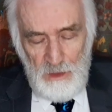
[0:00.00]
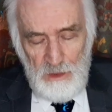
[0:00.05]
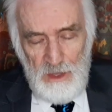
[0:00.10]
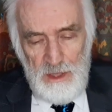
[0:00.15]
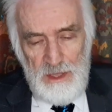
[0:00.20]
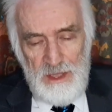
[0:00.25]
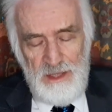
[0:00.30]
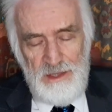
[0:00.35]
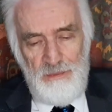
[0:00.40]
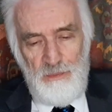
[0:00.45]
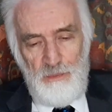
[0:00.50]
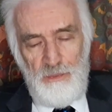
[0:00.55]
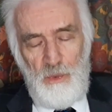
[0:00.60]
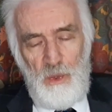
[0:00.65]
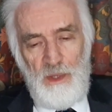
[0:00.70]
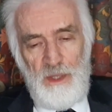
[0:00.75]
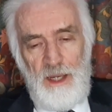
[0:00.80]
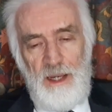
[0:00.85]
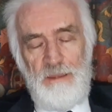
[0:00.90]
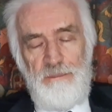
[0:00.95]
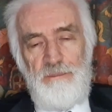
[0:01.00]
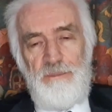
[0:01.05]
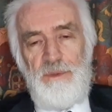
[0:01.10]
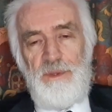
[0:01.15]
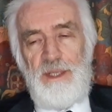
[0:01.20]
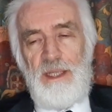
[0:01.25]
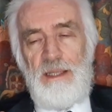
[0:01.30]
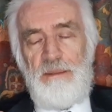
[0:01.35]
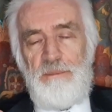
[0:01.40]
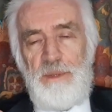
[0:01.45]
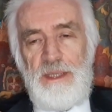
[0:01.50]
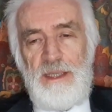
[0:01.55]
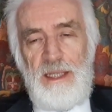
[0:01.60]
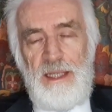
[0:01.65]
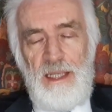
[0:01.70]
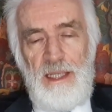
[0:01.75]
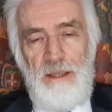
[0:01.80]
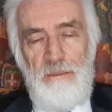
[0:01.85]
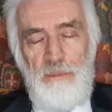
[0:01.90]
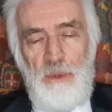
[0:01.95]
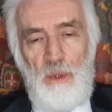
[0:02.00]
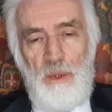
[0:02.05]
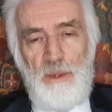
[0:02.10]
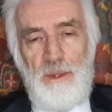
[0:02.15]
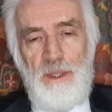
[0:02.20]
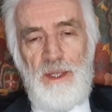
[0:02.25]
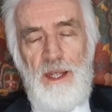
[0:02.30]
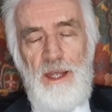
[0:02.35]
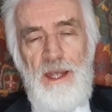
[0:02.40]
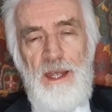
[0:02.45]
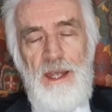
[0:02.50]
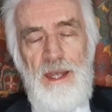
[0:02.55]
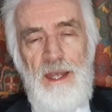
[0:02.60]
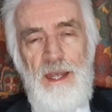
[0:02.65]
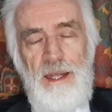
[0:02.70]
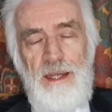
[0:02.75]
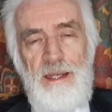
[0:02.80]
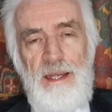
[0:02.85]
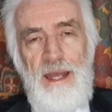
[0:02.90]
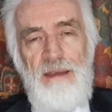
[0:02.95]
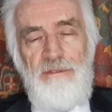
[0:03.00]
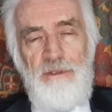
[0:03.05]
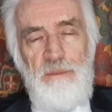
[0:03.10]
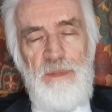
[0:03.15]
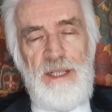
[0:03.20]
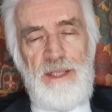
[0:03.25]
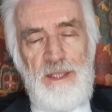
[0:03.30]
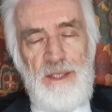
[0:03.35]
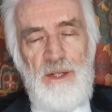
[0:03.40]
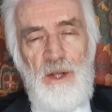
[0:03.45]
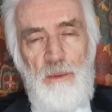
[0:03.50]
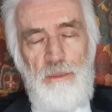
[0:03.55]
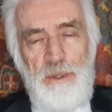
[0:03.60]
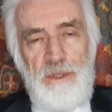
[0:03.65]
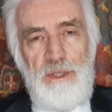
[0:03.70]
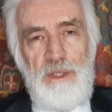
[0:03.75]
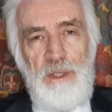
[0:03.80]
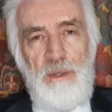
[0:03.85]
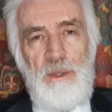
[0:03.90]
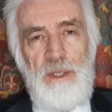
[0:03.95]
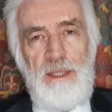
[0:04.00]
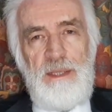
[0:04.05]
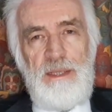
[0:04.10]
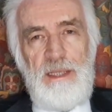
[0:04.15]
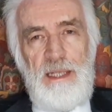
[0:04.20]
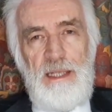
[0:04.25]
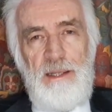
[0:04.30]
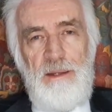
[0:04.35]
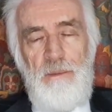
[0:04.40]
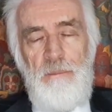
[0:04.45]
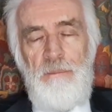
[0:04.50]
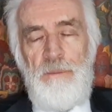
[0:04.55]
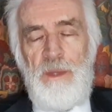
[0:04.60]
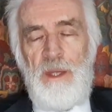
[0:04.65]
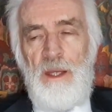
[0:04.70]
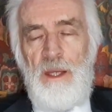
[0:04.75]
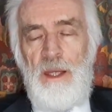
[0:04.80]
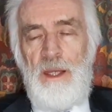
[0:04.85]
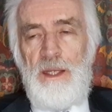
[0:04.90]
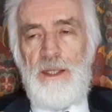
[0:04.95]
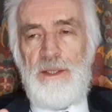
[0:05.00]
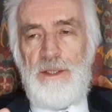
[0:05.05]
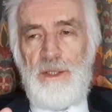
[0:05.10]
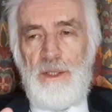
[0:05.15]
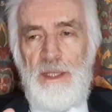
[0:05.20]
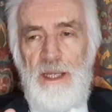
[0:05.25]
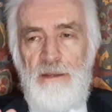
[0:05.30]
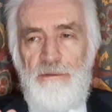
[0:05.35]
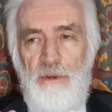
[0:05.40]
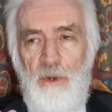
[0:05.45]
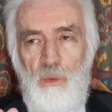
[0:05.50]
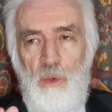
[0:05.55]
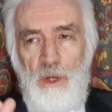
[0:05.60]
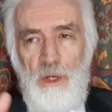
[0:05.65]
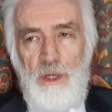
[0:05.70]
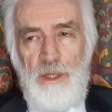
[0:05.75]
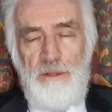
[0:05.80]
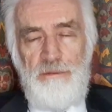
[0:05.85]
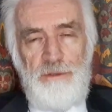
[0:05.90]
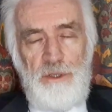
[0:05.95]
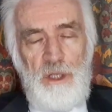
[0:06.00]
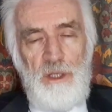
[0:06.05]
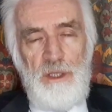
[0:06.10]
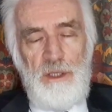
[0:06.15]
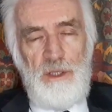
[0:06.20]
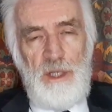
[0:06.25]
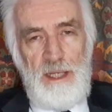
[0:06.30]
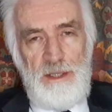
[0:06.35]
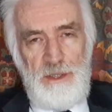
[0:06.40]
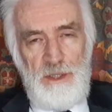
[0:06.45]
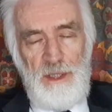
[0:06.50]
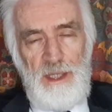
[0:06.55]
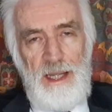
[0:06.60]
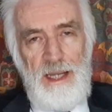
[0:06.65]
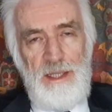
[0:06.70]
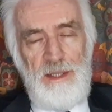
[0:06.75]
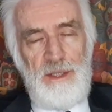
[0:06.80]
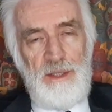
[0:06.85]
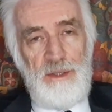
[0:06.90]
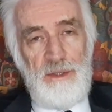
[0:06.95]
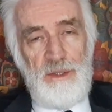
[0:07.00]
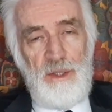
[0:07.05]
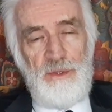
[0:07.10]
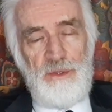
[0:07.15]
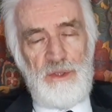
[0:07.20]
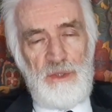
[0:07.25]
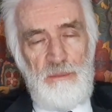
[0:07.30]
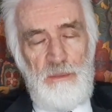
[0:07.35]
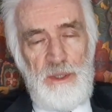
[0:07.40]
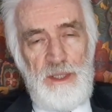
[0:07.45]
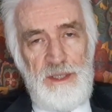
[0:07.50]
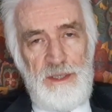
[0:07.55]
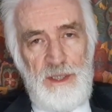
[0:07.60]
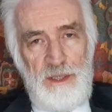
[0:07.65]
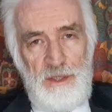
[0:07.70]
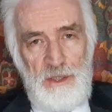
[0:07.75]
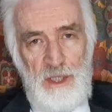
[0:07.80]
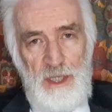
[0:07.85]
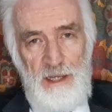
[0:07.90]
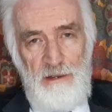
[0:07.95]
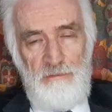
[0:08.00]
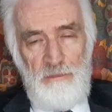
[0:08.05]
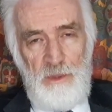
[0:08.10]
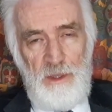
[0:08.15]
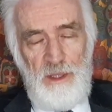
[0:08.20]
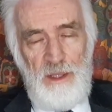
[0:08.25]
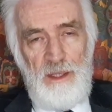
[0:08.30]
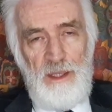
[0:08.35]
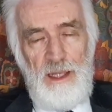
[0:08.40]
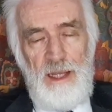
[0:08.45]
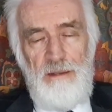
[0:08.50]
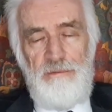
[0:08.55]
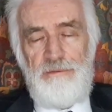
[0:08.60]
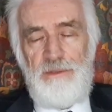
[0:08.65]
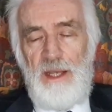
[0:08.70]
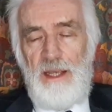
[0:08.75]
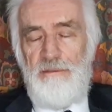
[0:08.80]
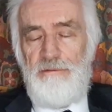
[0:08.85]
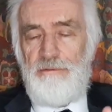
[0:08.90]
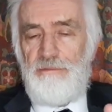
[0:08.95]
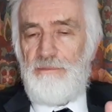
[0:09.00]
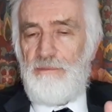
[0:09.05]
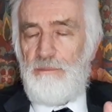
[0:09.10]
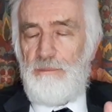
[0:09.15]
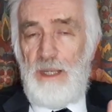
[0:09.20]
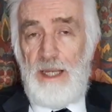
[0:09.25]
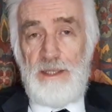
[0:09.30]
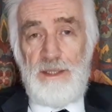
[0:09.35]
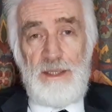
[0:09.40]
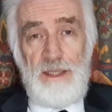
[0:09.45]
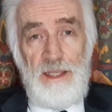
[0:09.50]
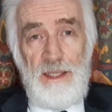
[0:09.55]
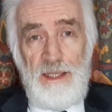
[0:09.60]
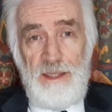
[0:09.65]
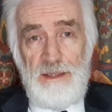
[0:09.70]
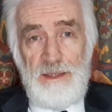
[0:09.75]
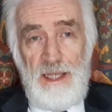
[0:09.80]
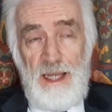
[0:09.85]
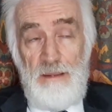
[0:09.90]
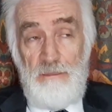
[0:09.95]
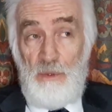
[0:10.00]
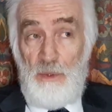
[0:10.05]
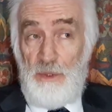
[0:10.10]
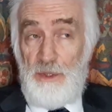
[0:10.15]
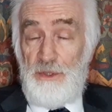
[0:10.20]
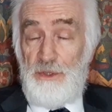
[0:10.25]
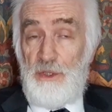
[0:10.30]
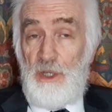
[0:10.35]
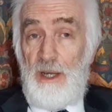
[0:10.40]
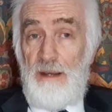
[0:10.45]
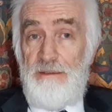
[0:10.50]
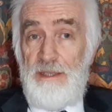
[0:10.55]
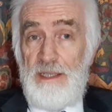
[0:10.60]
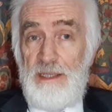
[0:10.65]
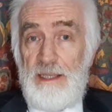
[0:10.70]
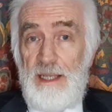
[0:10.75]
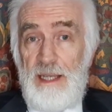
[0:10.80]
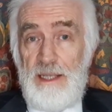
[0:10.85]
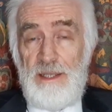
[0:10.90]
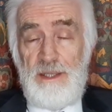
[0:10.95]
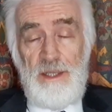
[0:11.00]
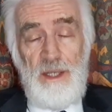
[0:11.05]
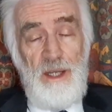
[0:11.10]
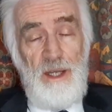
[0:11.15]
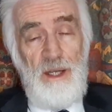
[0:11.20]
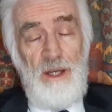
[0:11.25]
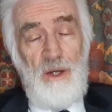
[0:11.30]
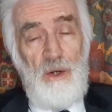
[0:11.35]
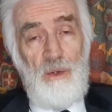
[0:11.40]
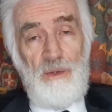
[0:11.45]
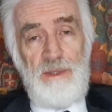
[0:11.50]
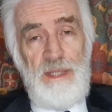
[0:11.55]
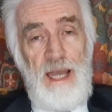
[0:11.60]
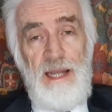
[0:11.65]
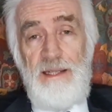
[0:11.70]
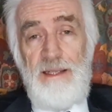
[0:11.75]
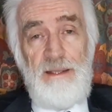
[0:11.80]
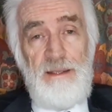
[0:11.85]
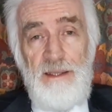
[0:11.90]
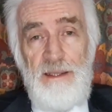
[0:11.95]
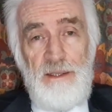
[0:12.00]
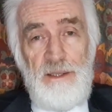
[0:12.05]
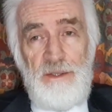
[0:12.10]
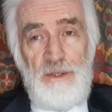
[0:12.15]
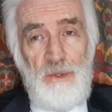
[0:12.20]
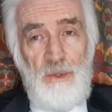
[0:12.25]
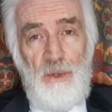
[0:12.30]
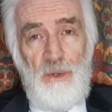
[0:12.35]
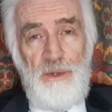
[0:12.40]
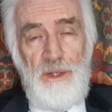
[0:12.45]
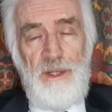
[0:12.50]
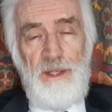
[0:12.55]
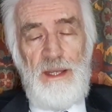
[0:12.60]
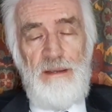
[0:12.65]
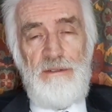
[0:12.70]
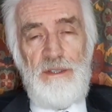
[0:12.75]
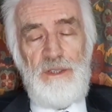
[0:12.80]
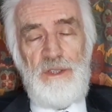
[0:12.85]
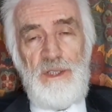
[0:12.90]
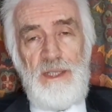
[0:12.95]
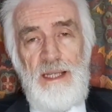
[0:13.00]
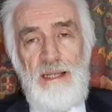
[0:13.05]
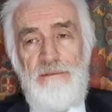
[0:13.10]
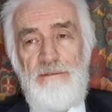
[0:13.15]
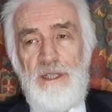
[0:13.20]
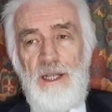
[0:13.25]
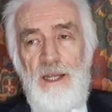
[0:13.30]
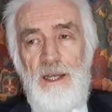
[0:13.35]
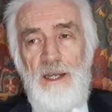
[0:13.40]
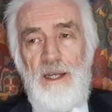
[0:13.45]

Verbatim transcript: This is one I think particularly important. Never miss an opportunity to give a word of congratulations on somebody's achievement if they've passed an exam or the driving test, anything at all that they've achieved